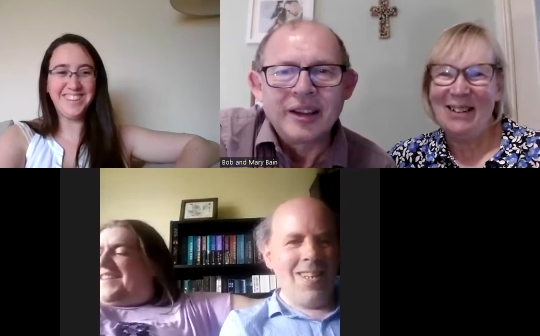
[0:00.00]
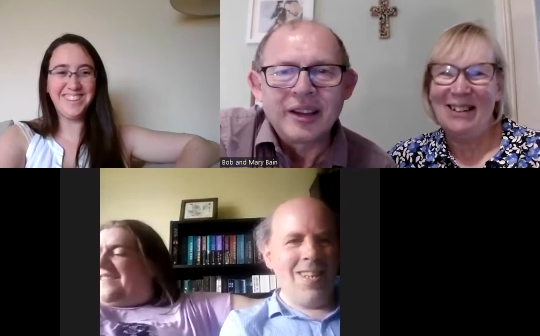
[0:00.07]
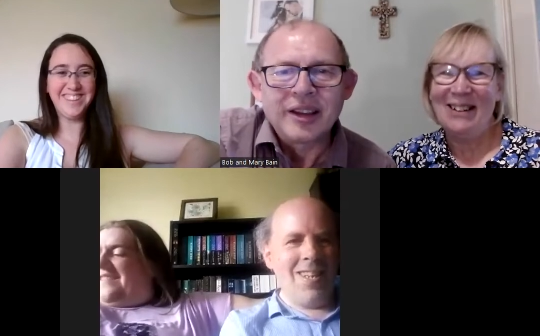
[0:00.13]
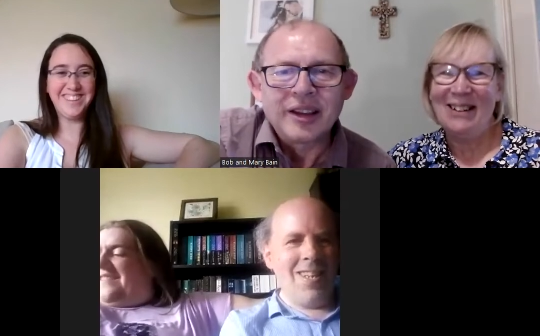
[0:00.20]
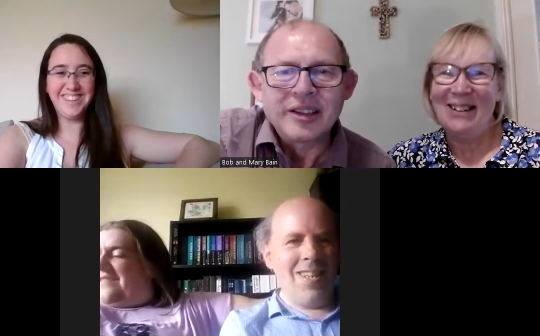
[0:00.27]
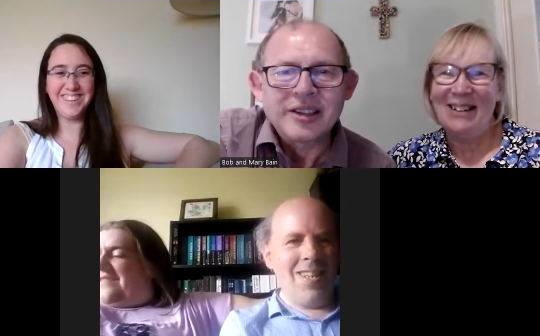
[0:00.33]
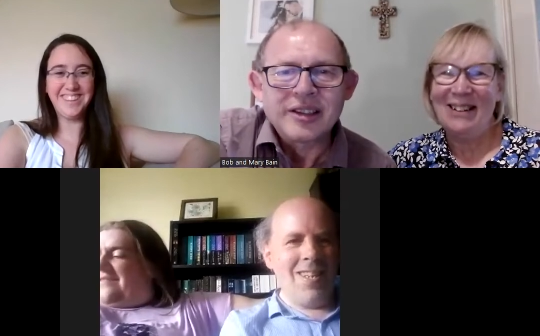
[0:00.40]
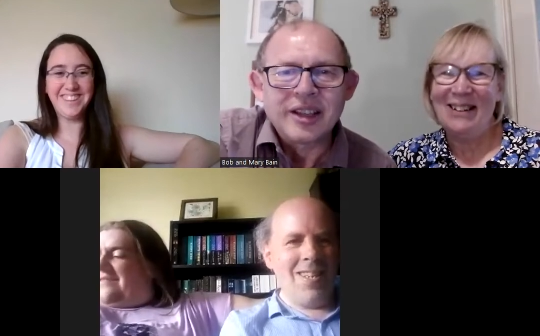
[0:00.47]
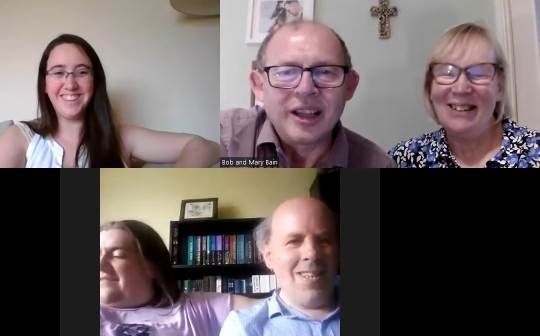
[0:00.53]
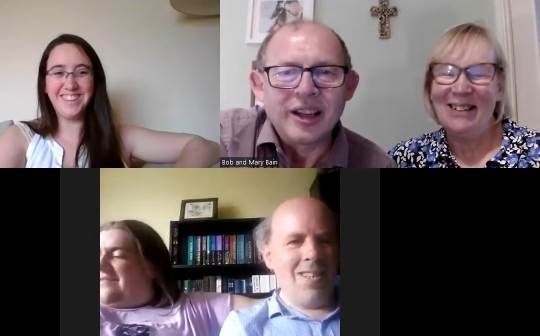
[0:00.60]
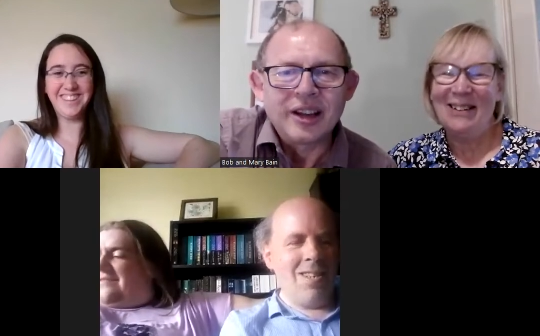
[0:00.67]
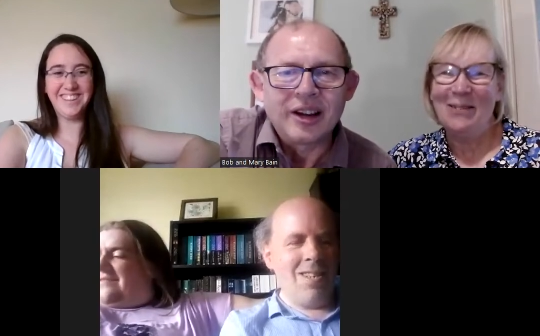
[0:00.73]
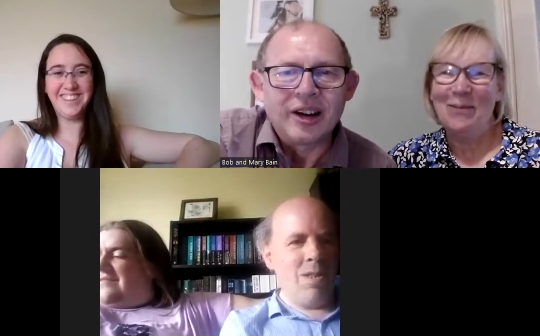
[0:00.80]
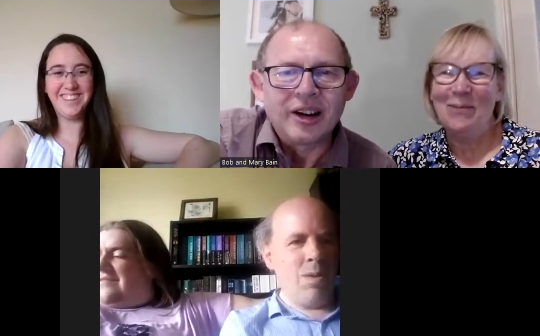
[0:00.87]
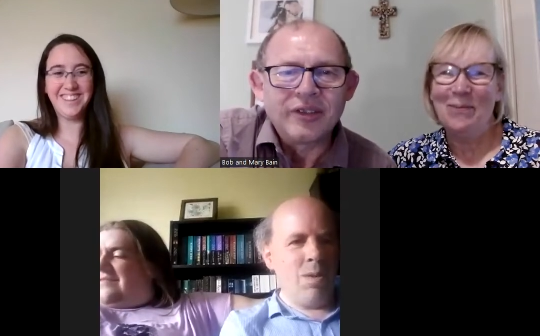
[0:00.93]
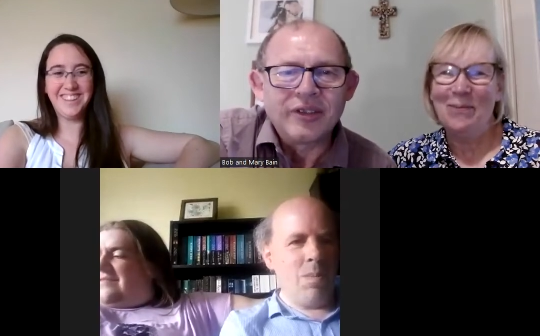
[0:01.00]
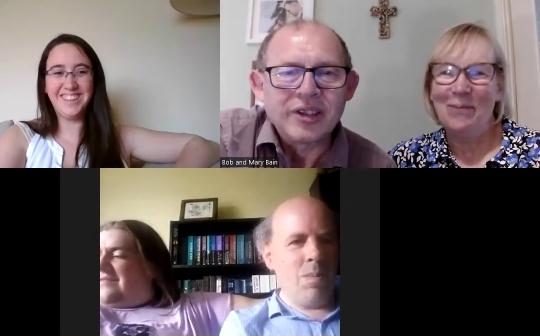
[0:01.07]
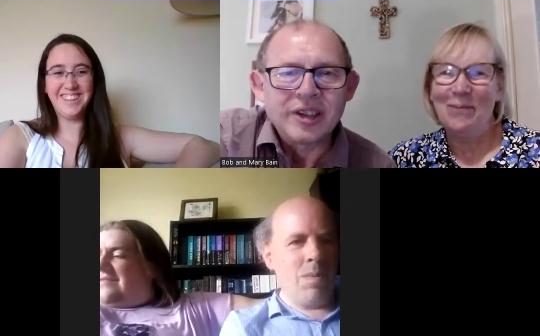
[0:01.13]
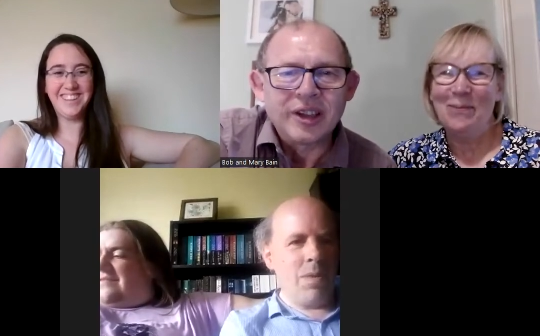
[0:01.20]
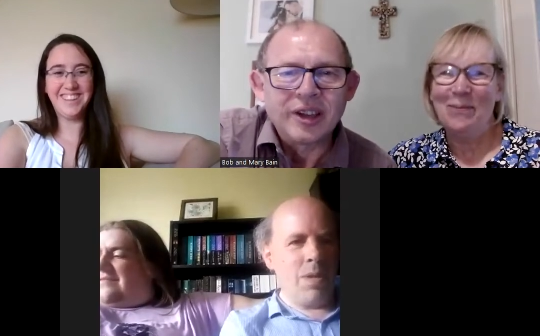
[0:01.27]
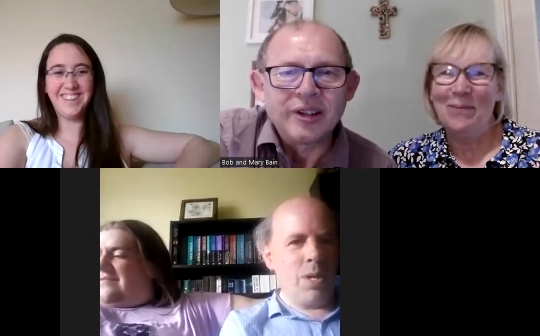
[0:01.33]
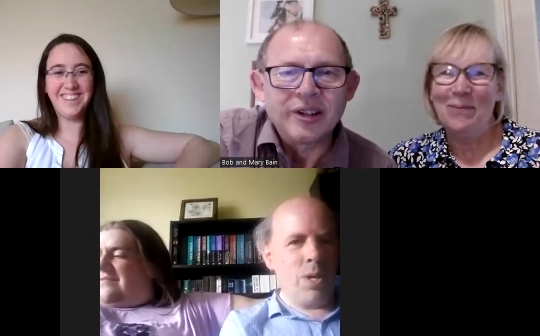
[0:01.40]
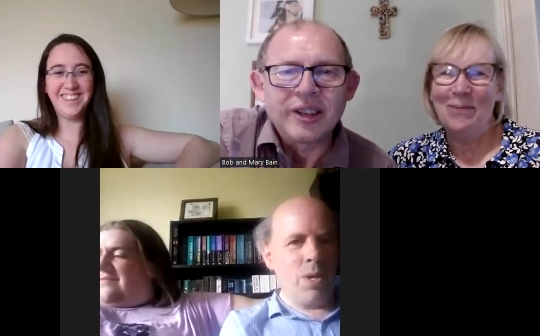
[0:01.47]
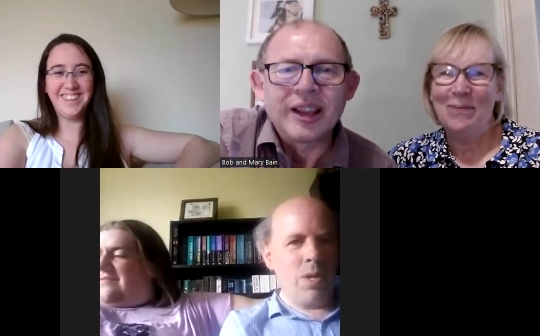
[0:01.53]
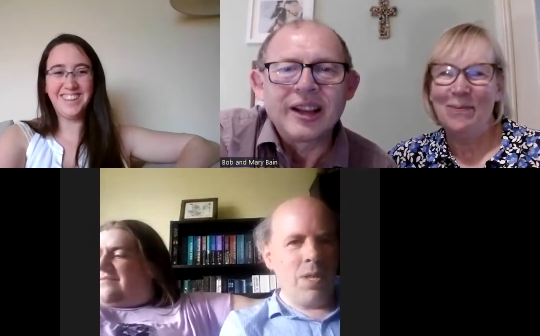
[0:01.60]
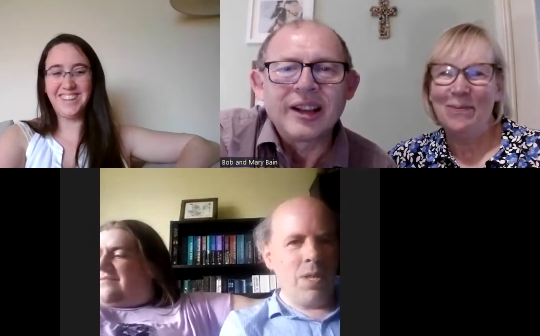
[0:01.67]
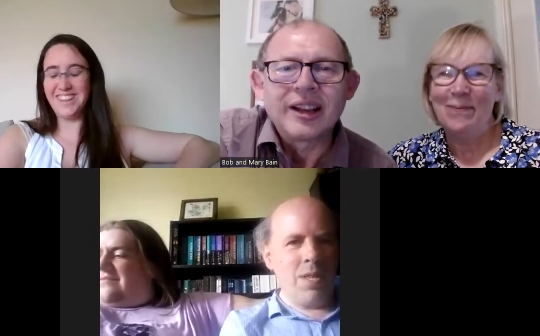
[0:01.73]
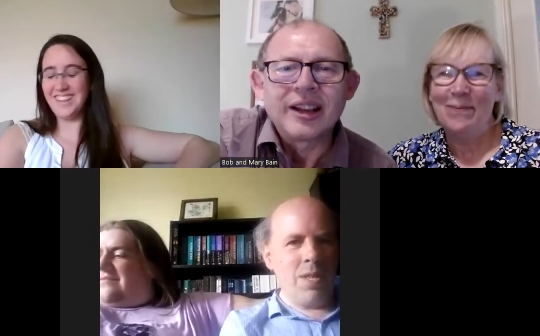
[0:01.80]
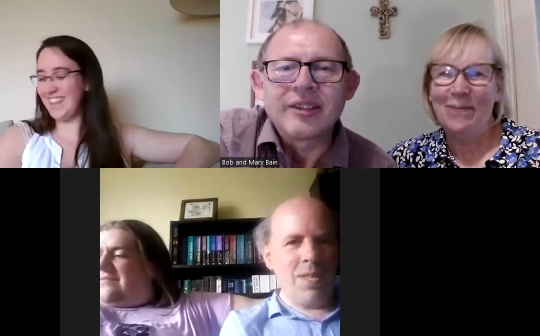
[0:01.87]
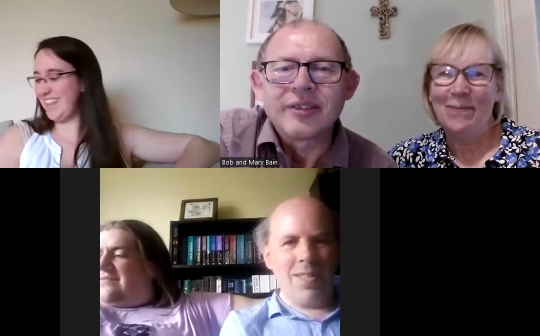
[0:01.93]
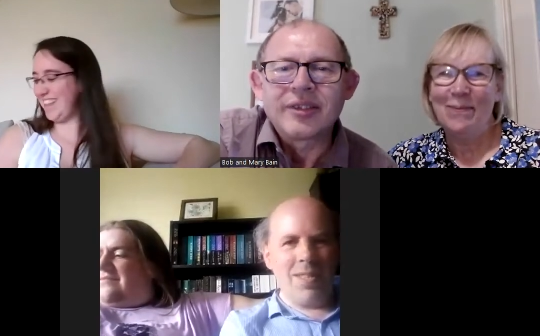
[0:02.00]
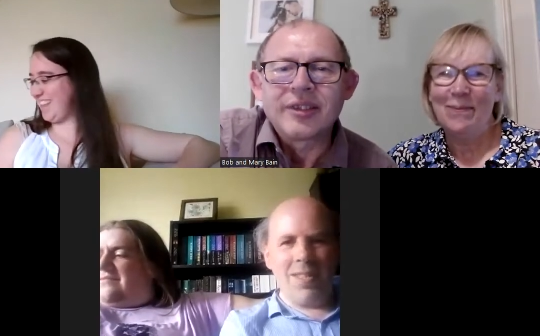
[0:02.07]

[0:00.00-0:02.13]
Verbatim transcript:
Speaker 1: Kirsty, over to you then now.